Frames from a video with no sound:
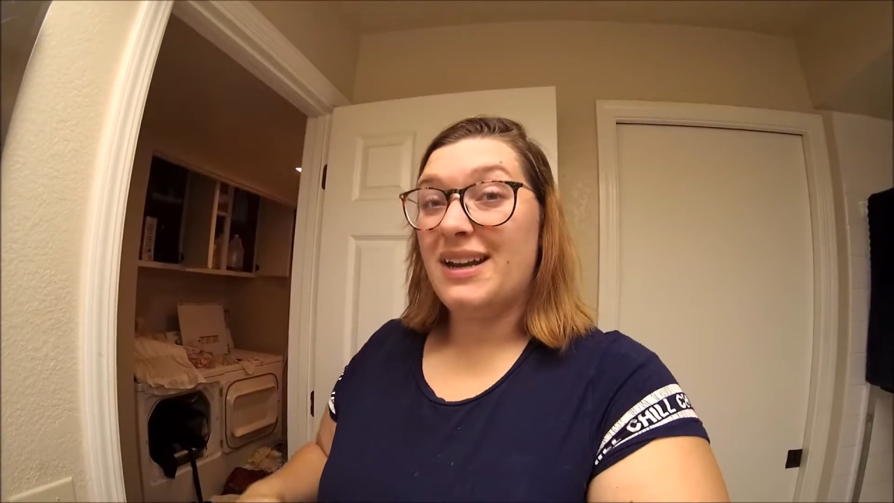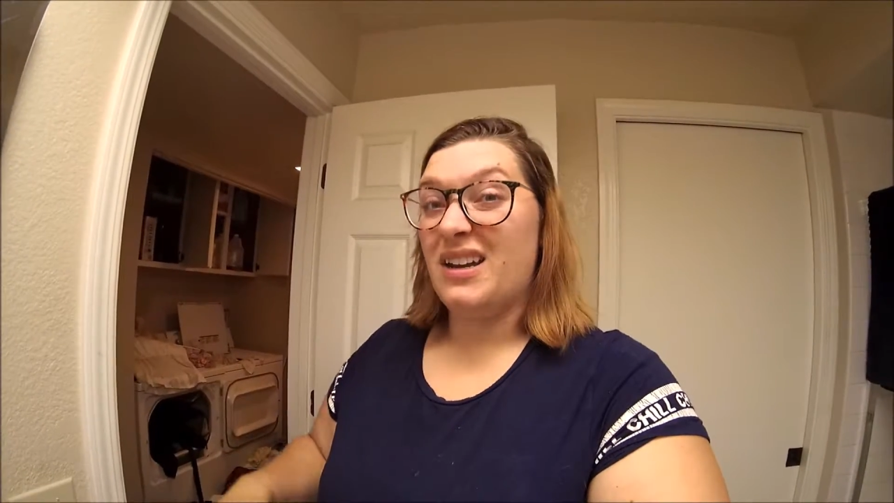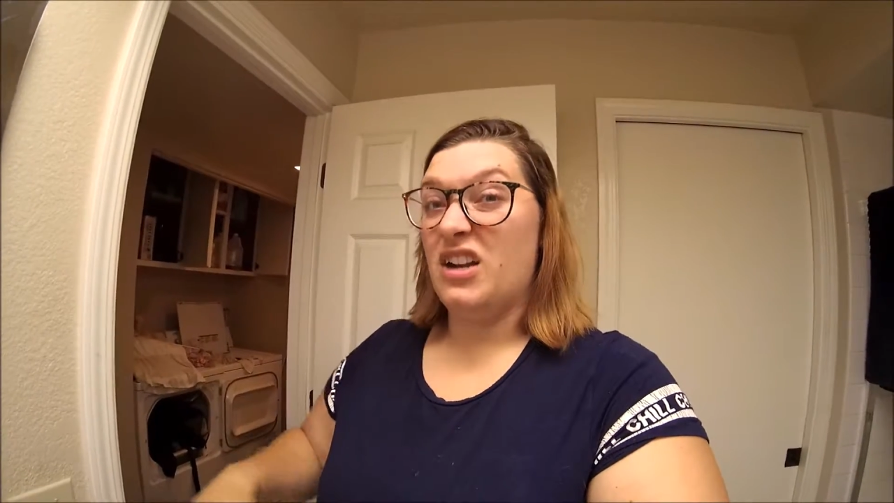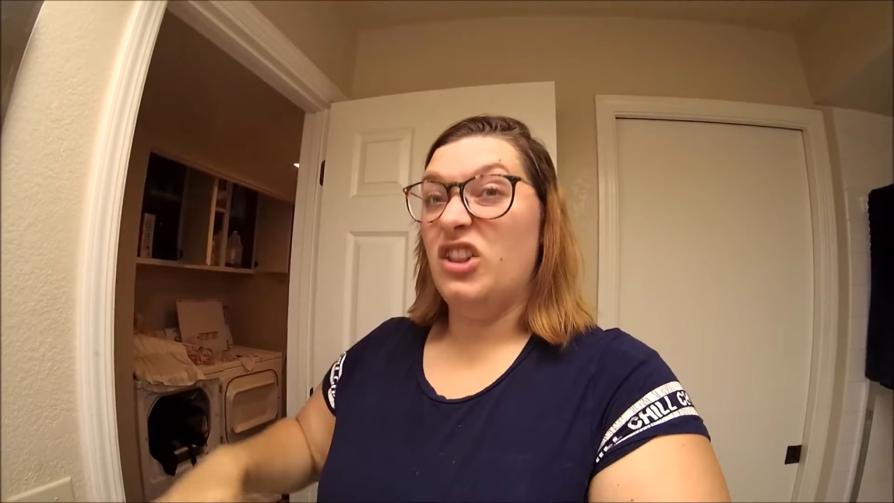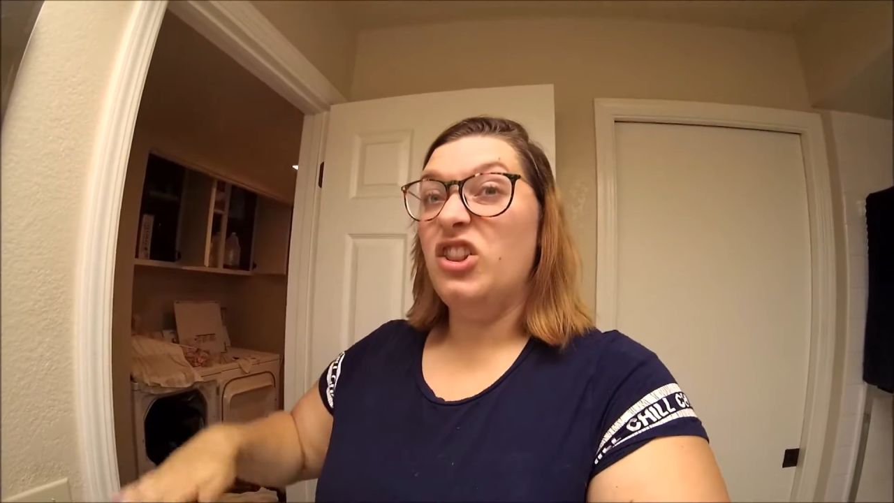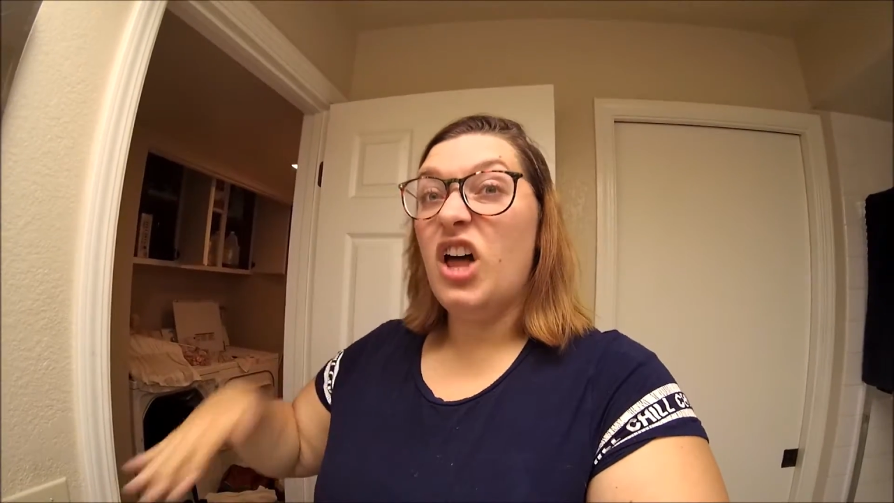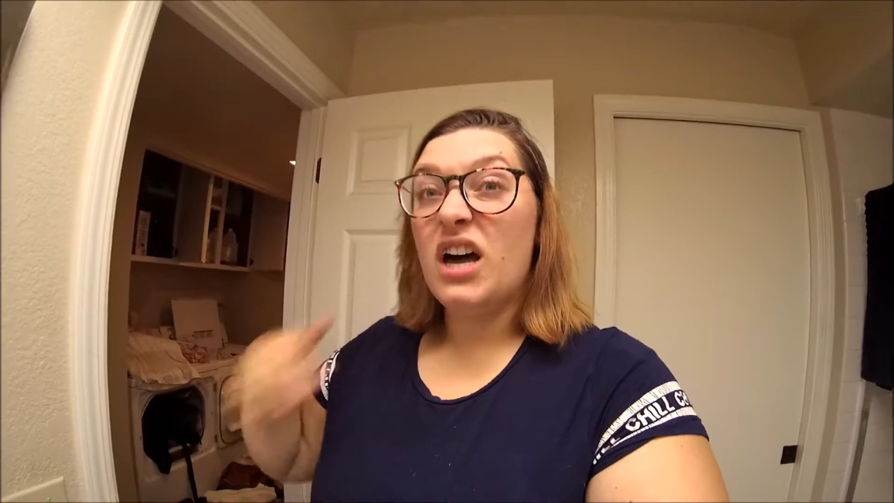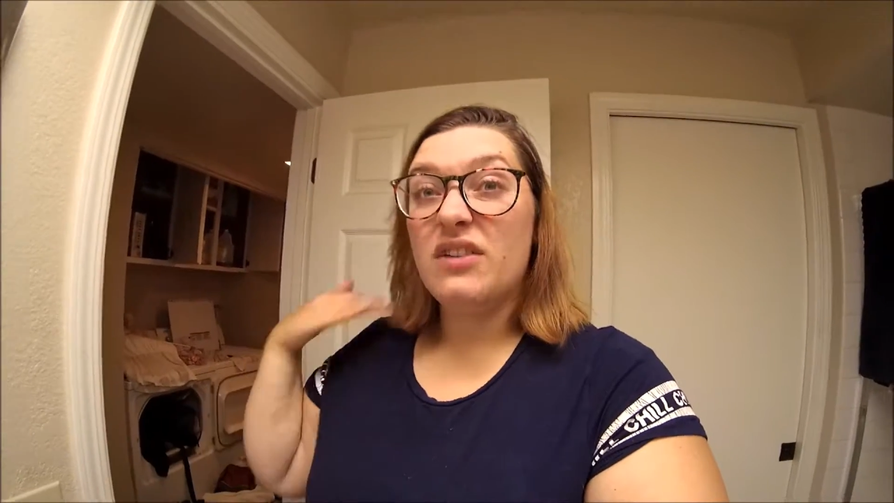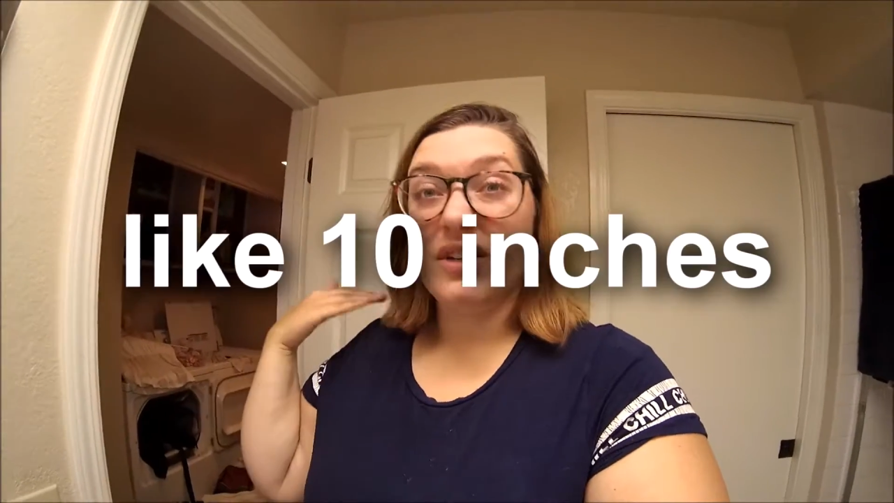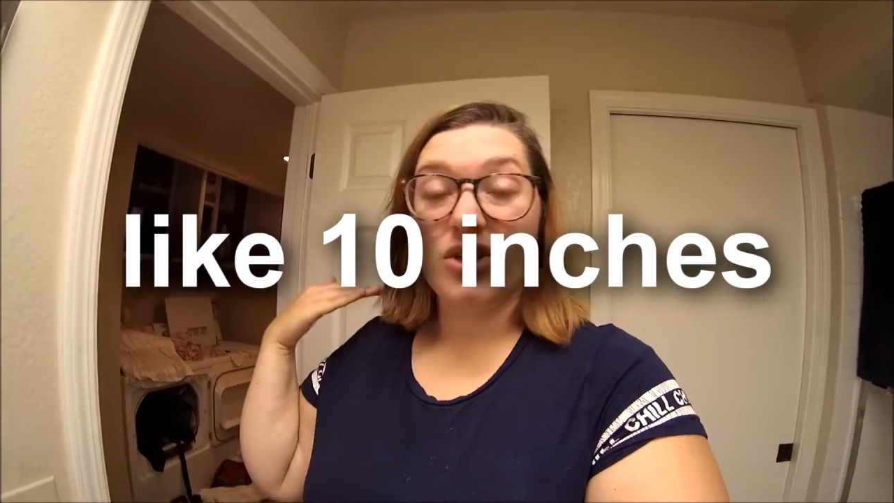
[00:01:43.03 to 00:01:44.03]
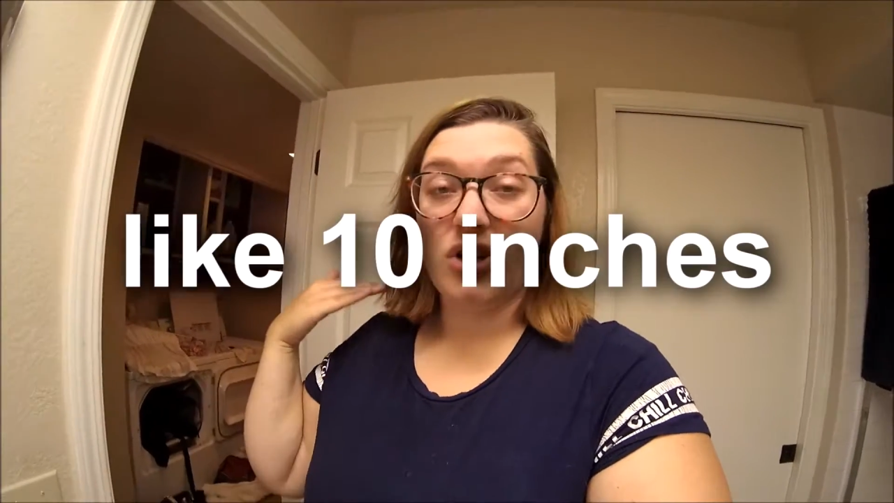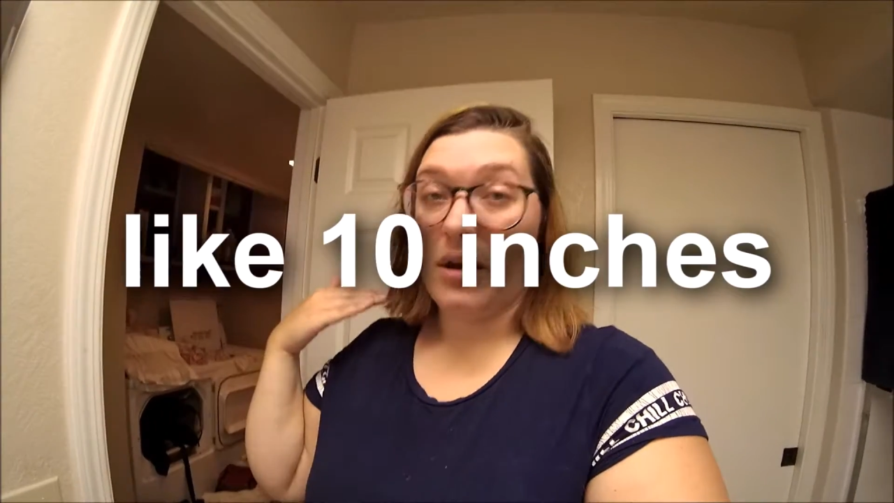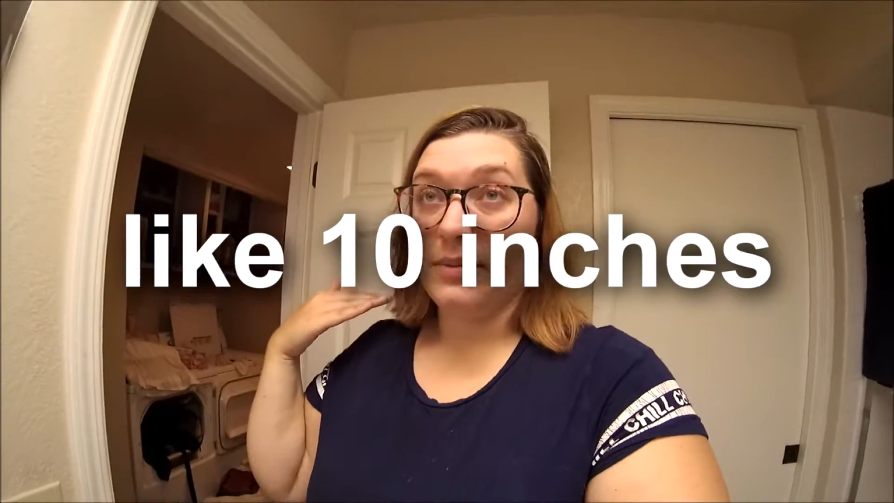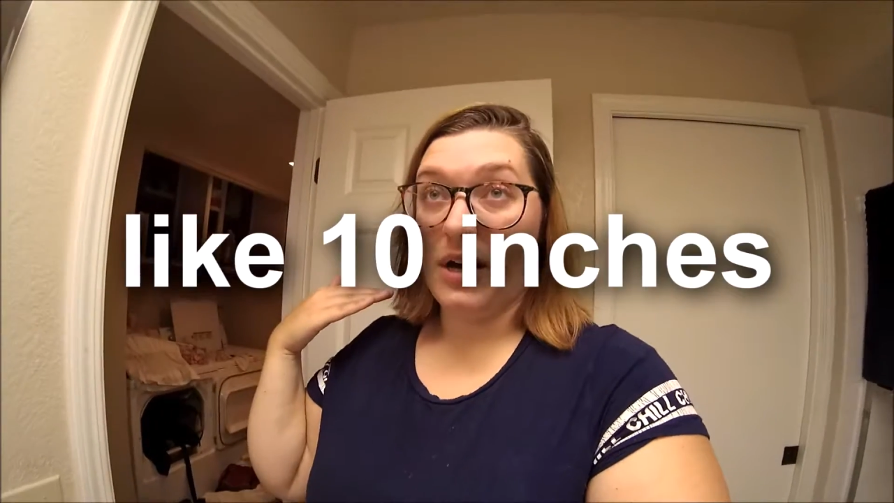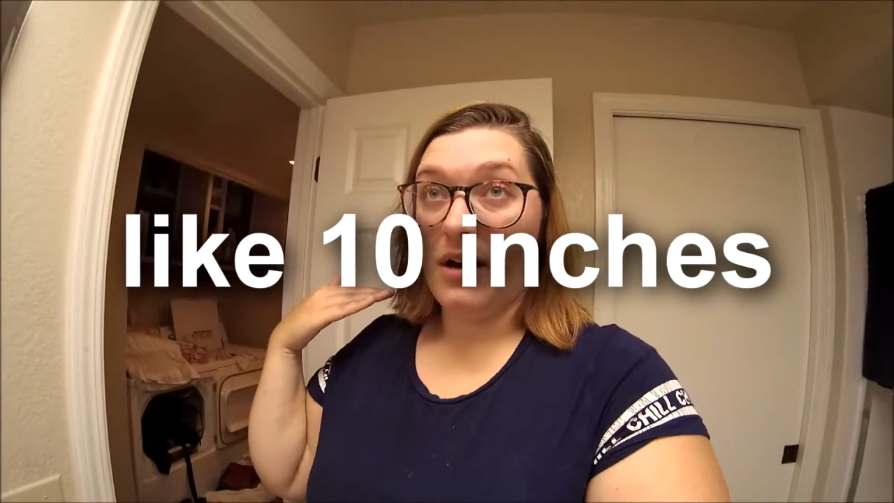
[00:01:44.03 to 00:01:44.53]
I got a lot of it
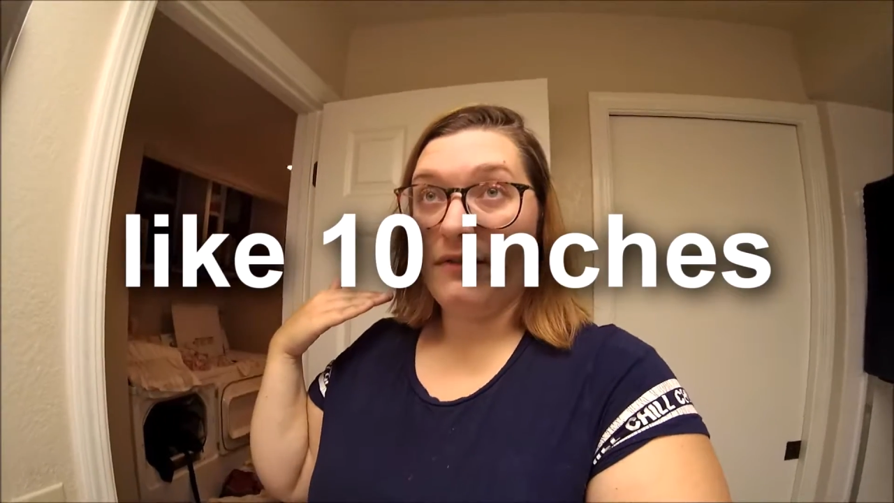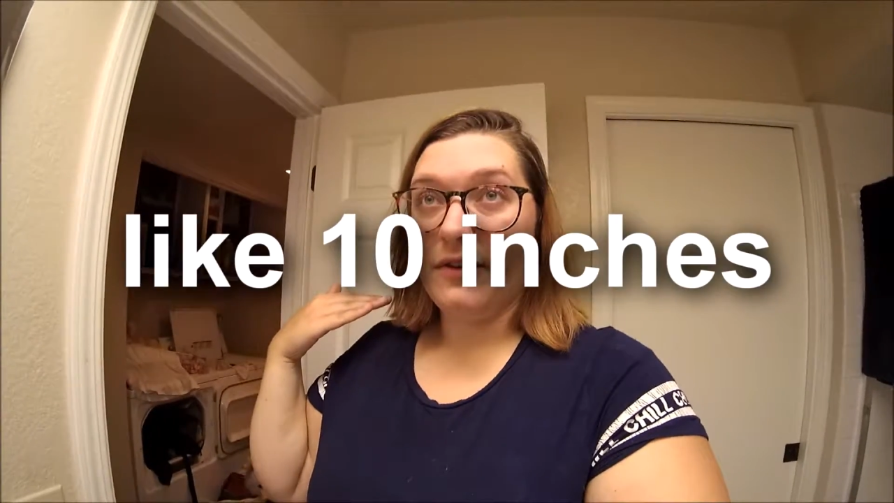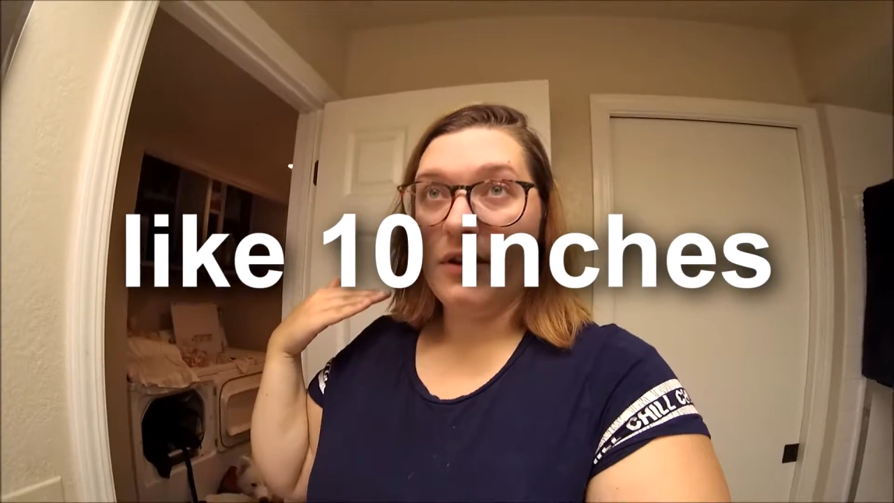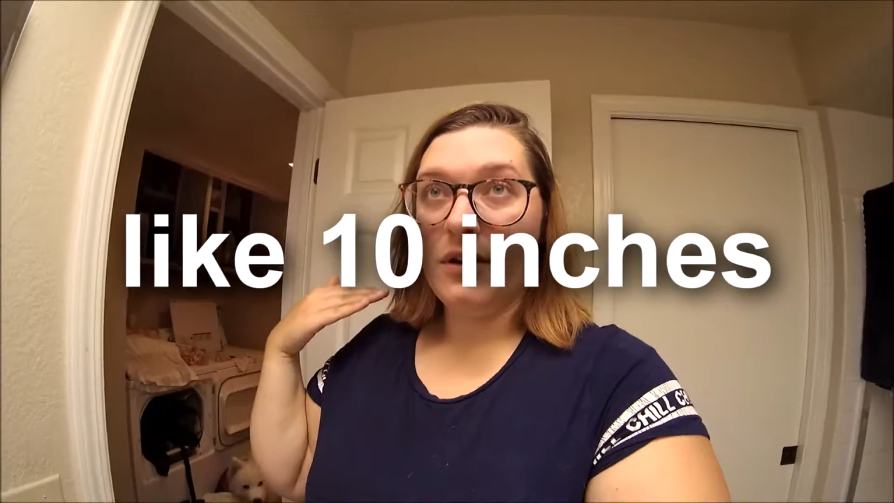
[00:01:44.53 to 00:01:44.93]
chopped off,